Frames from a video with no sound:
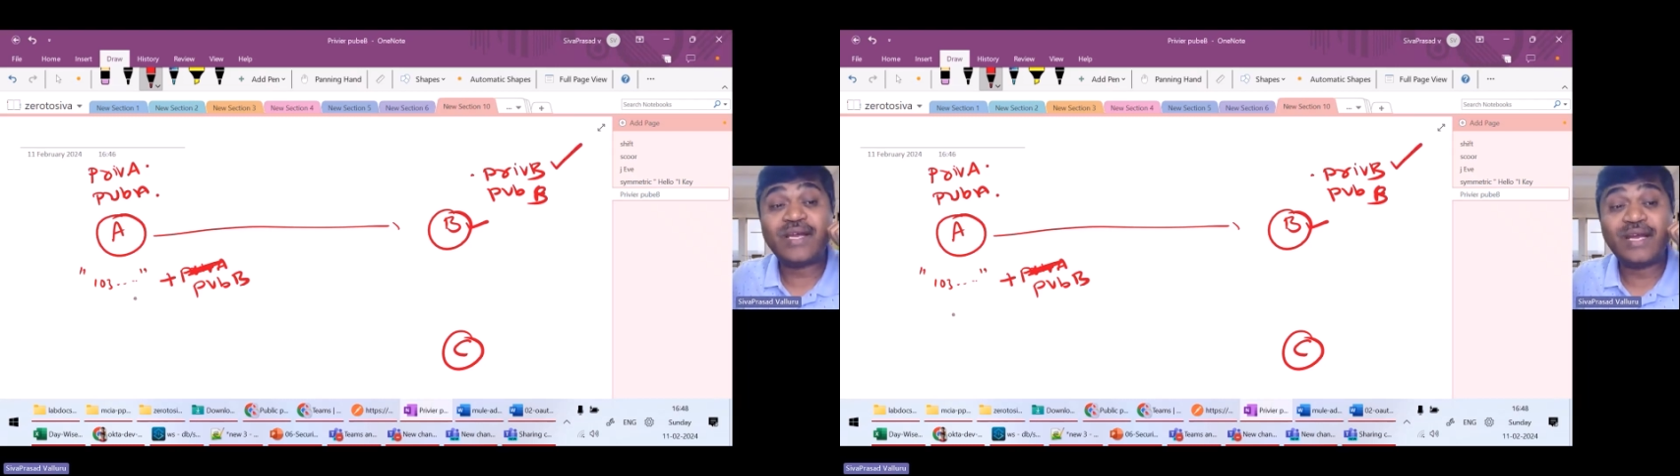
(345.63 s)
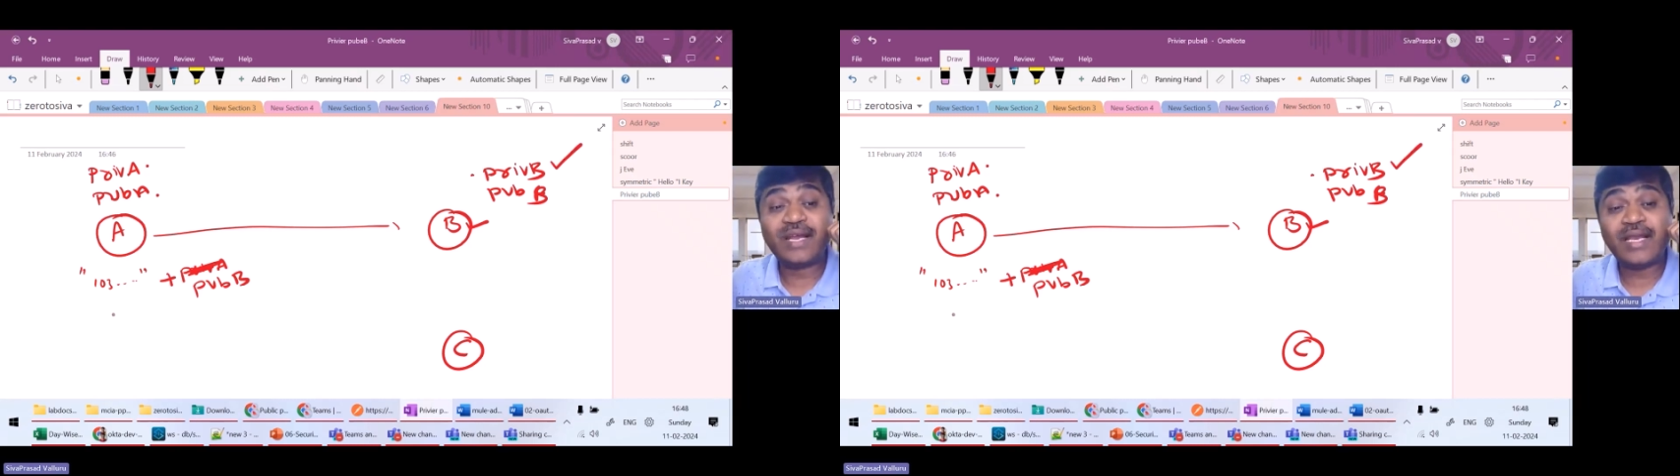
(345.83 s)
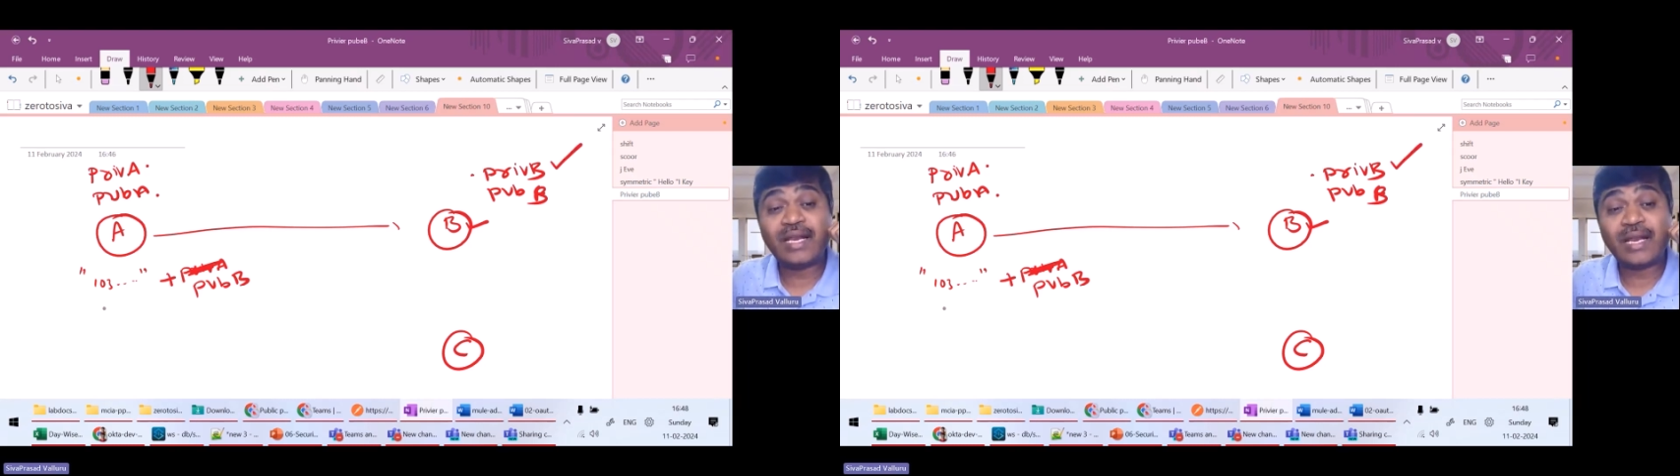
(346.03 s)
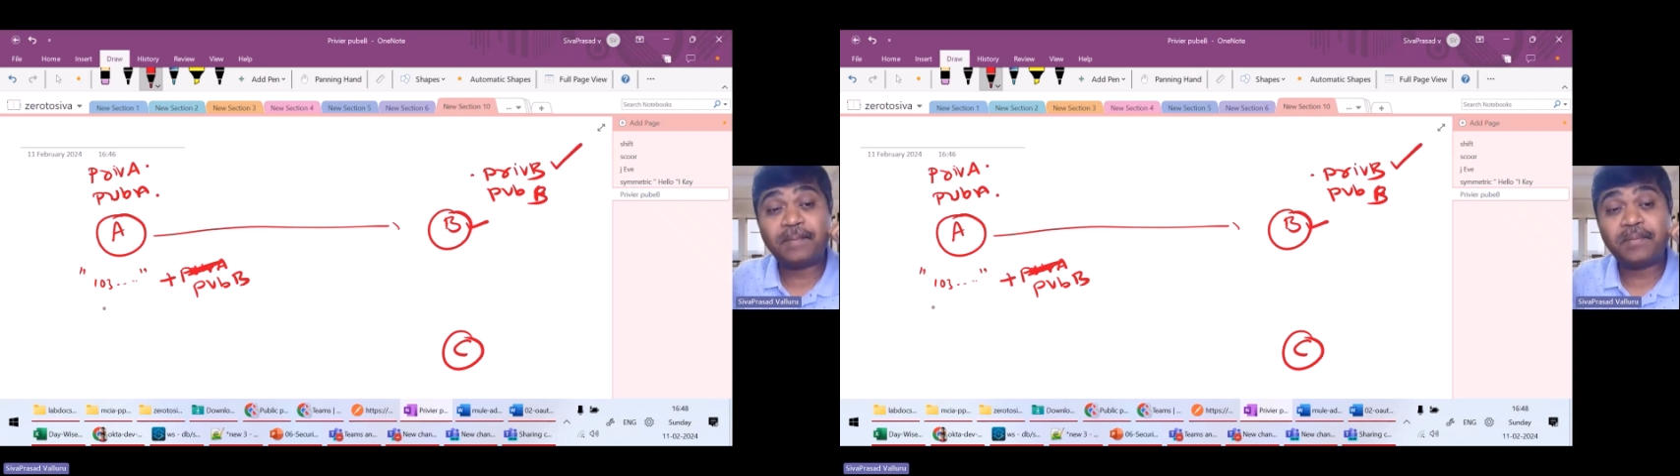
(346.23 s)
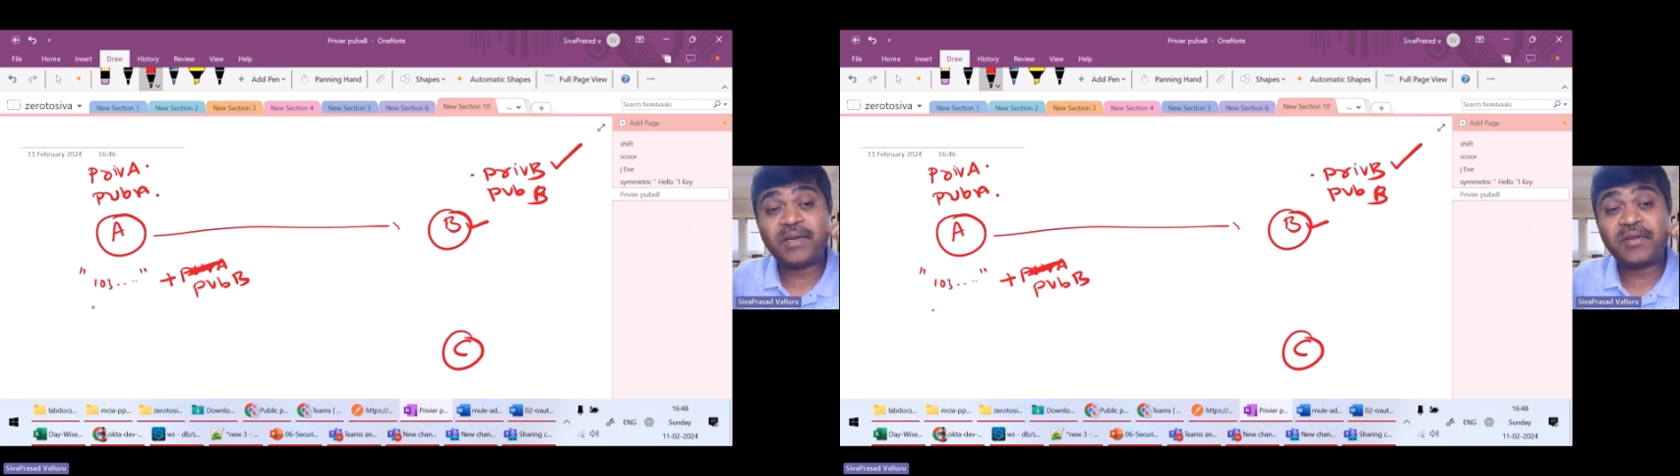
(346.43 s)
That means
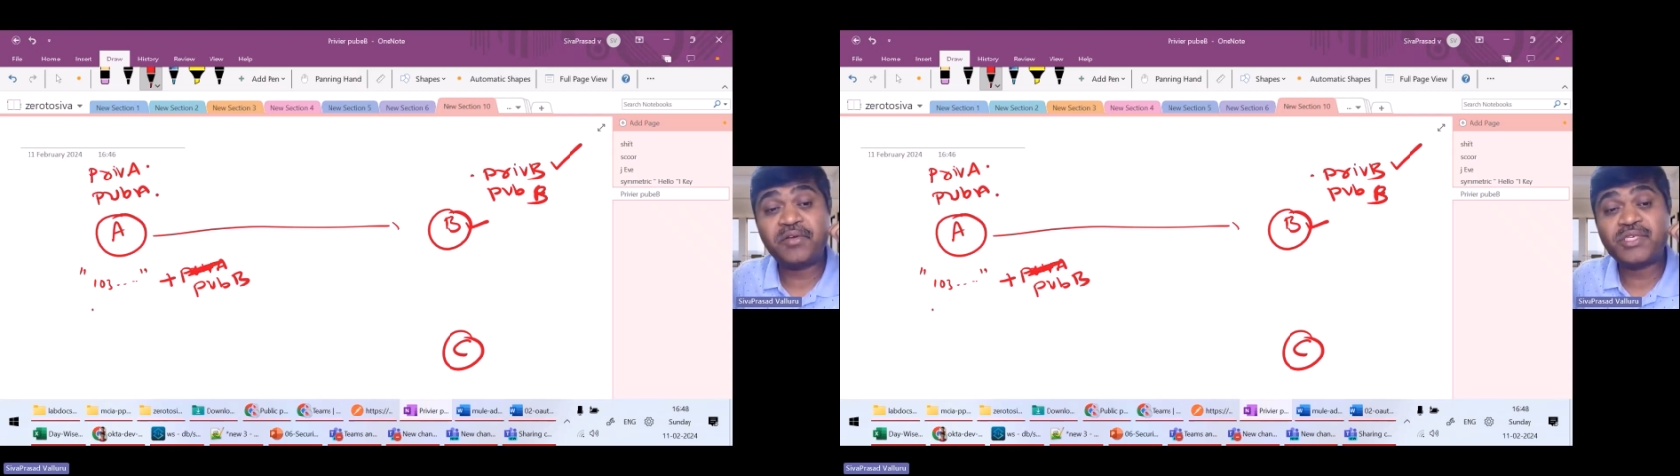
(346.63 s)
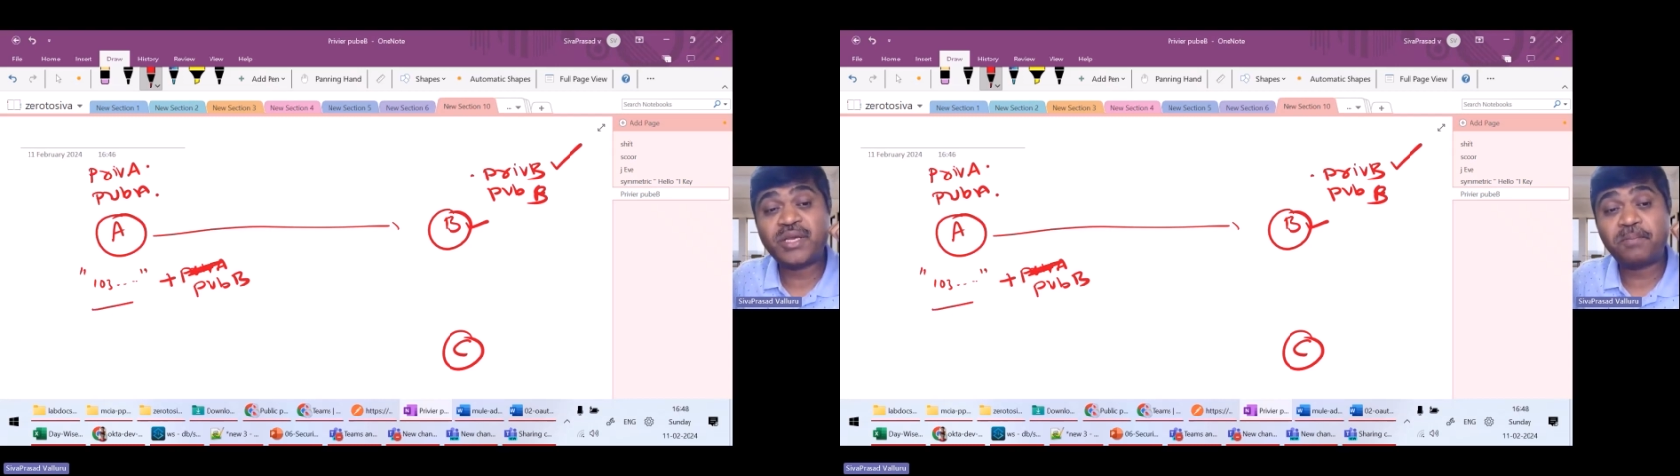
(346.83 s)
data encrypted